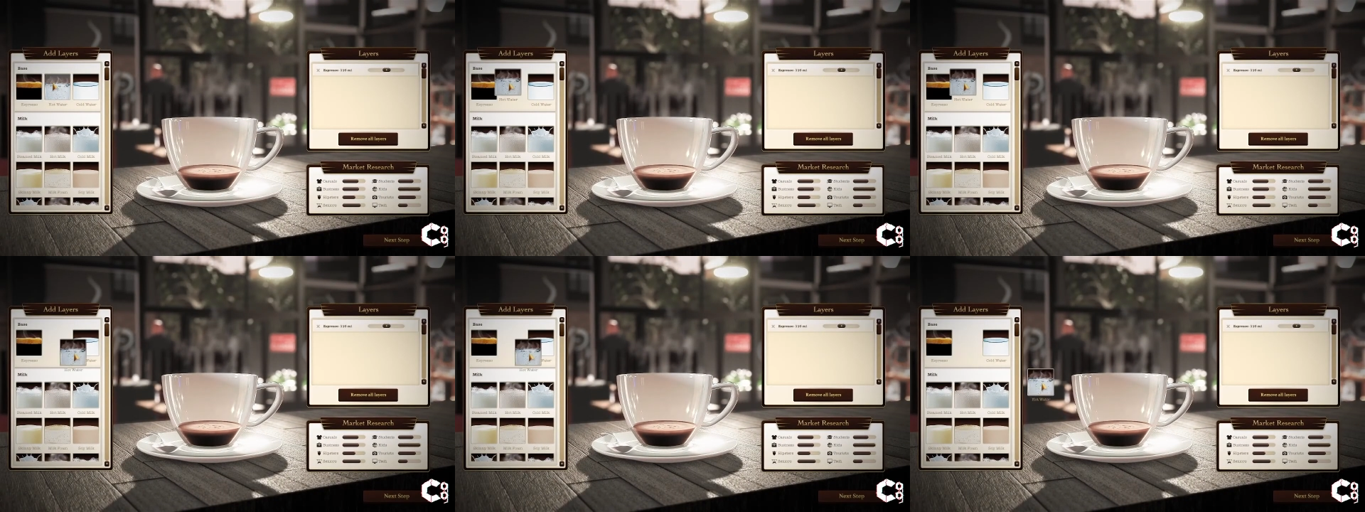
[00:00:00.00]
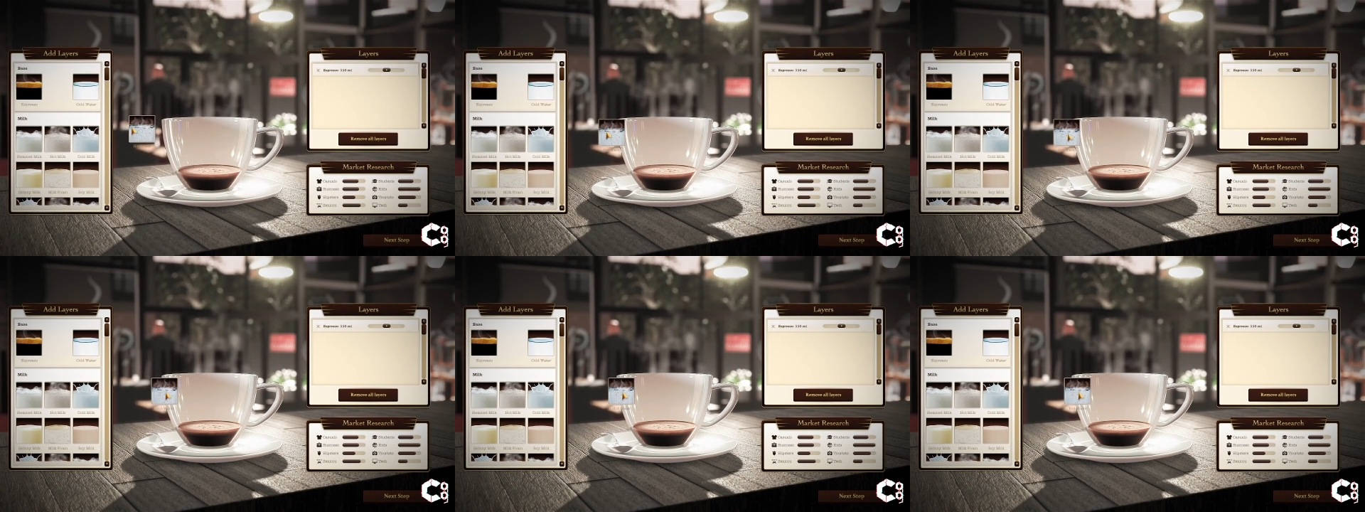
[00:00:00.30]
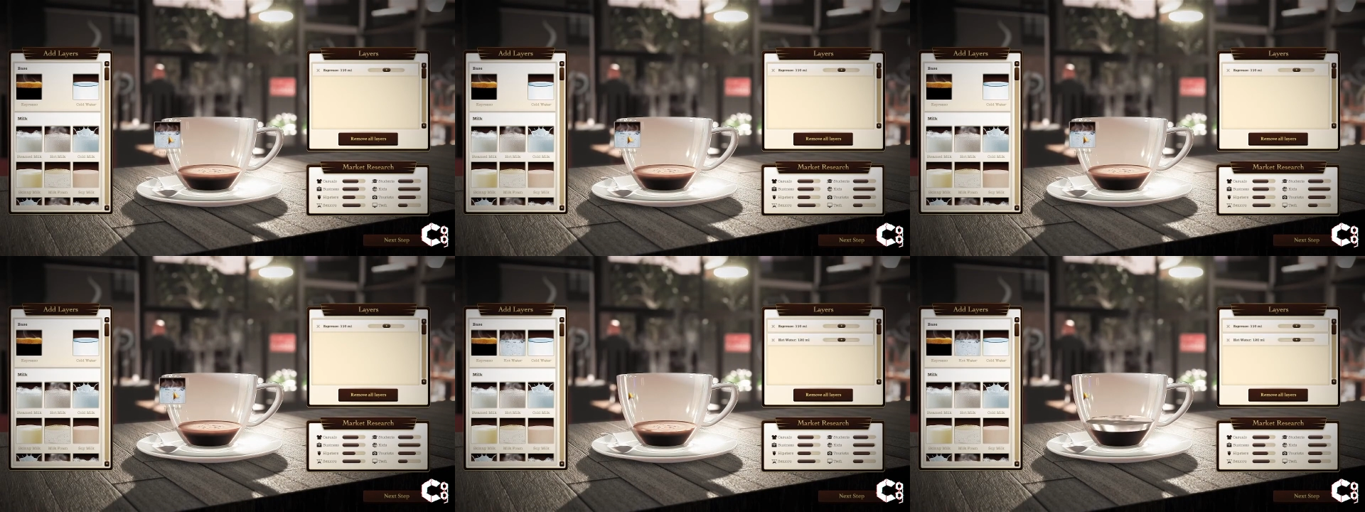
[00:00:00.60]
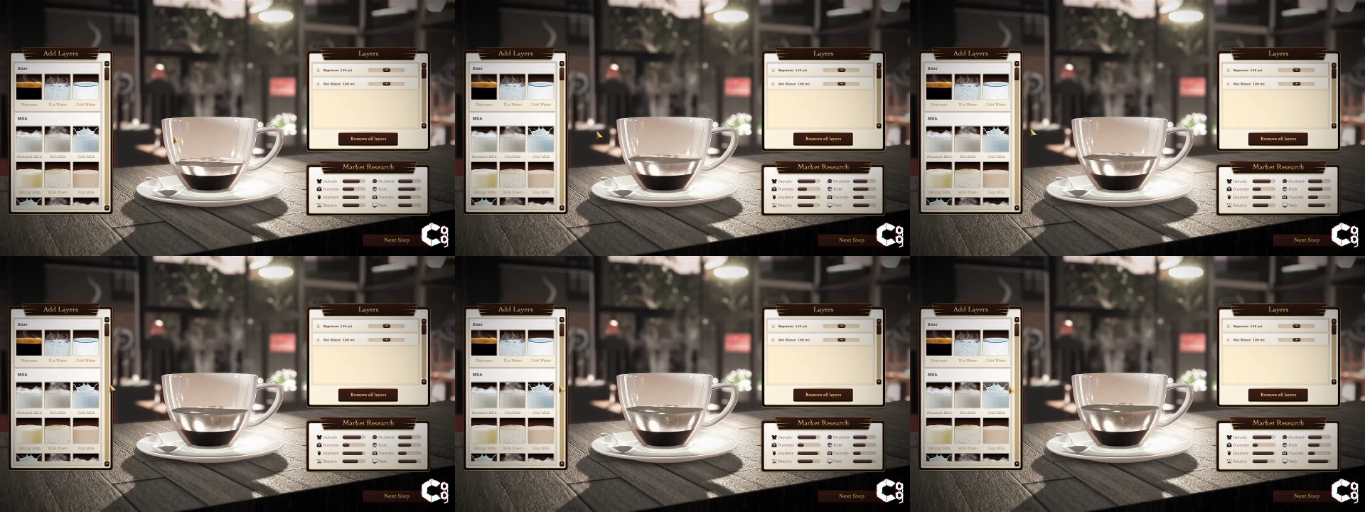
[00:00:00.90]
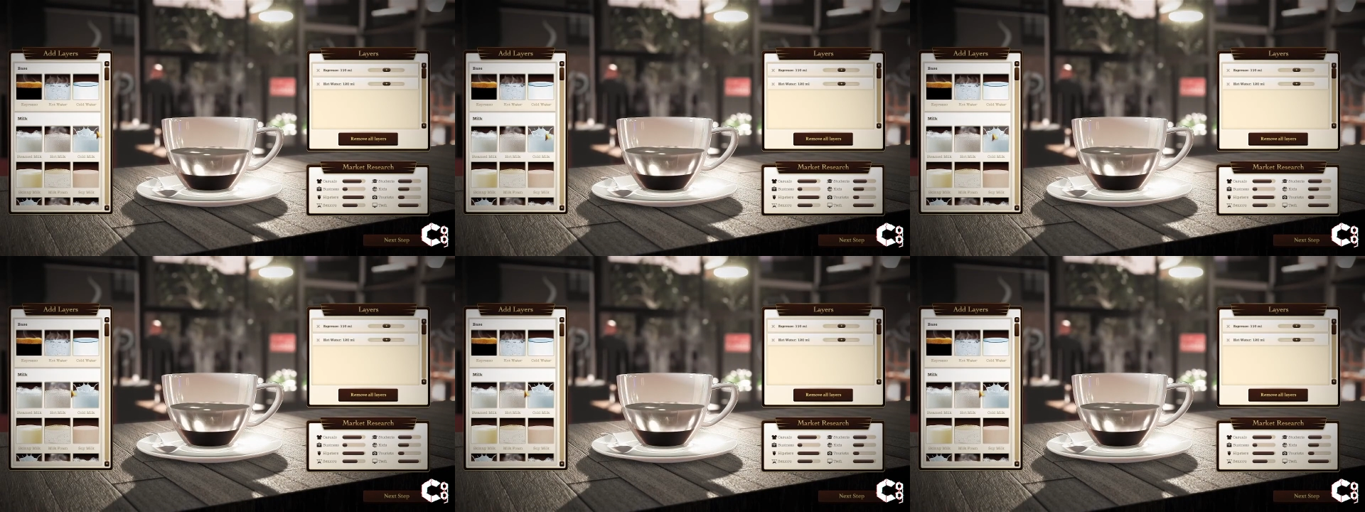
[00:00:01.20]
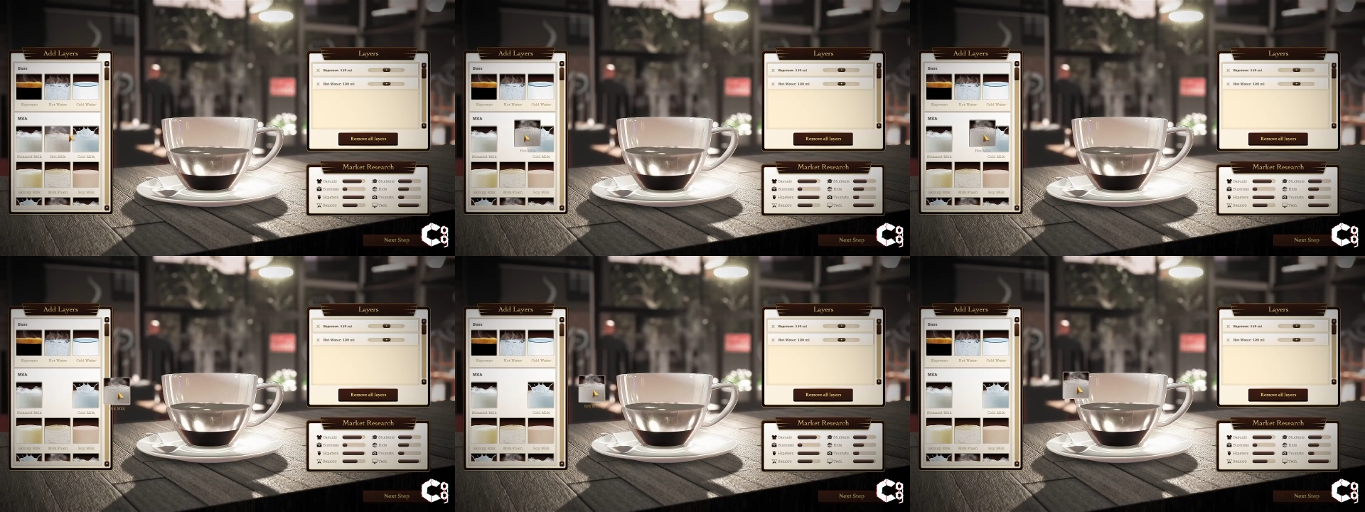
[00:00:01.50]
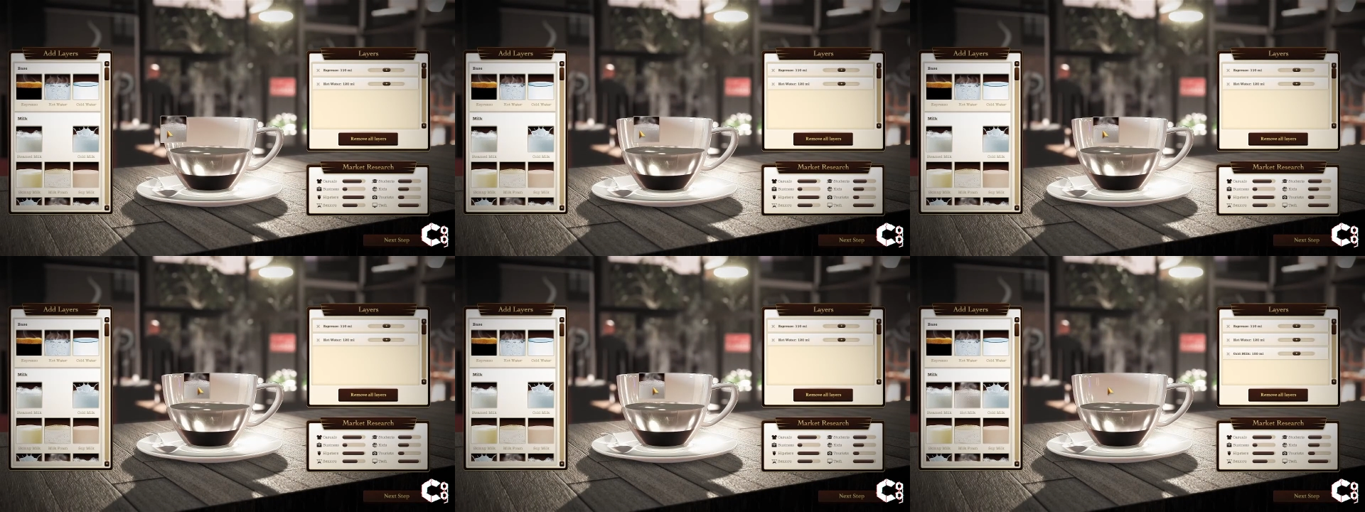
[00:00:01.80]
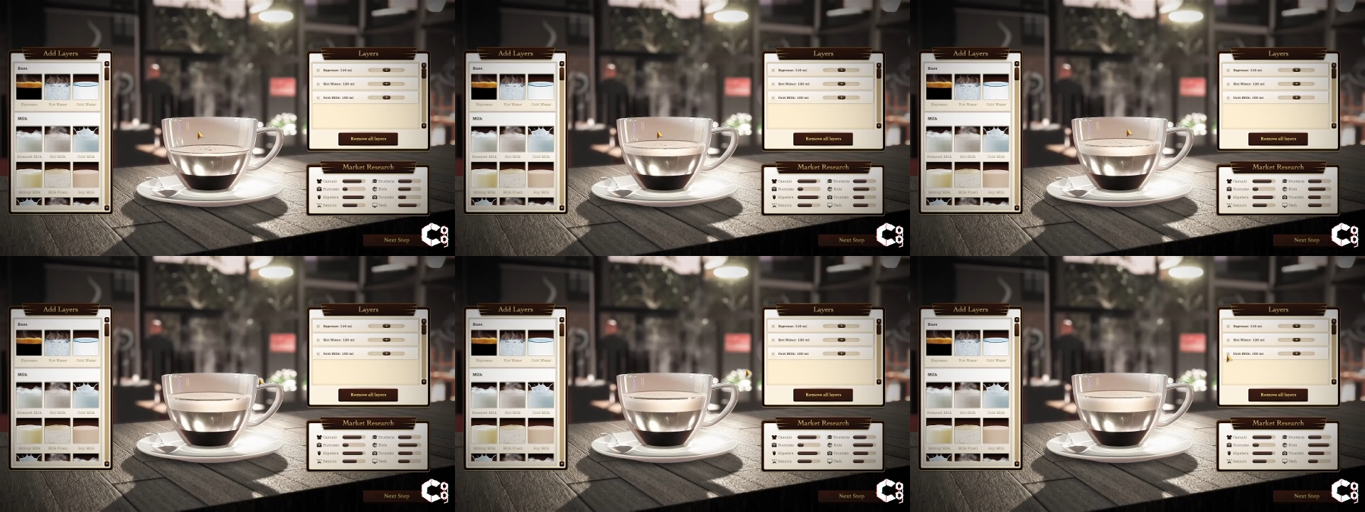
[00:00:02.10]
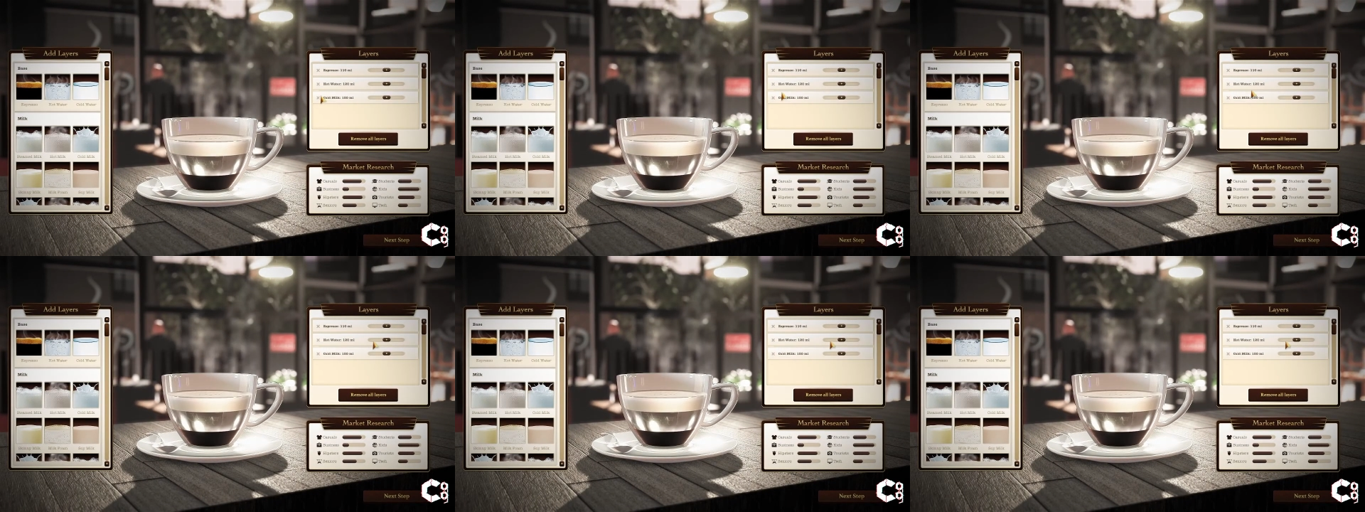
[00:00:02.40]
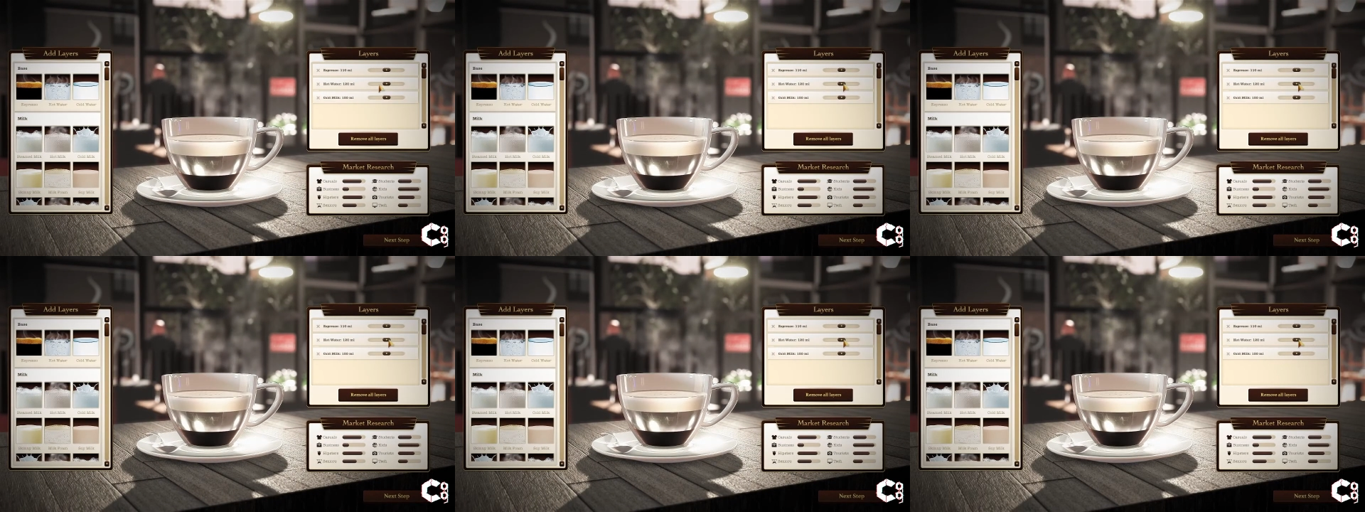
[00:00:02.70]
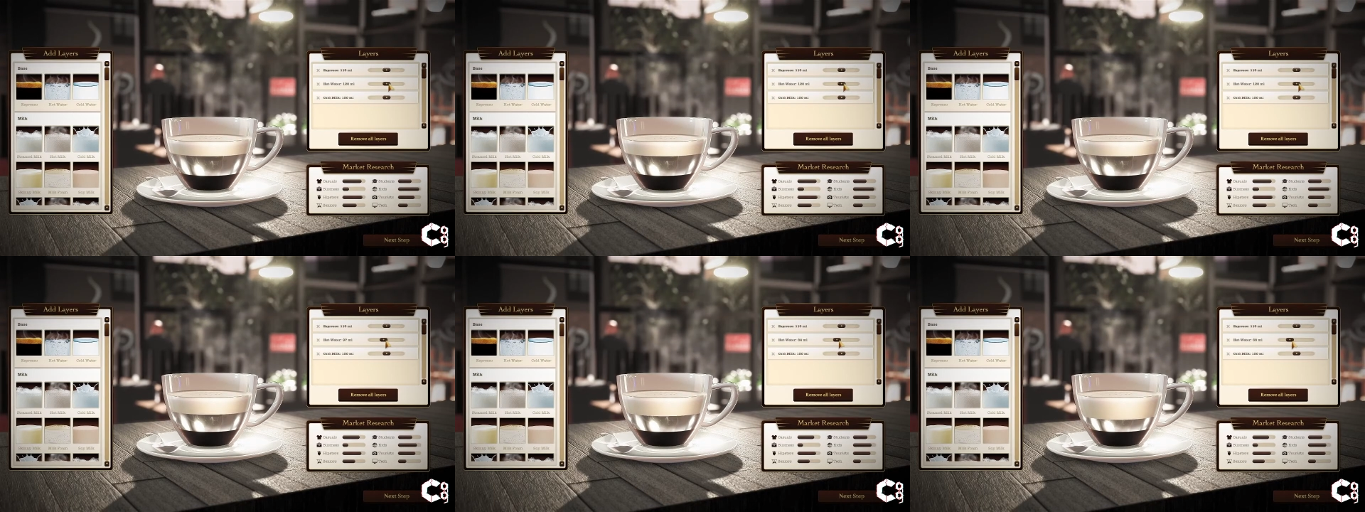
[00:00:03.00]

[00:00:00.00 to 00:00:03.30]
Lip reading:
Nobody's mouth can be seen.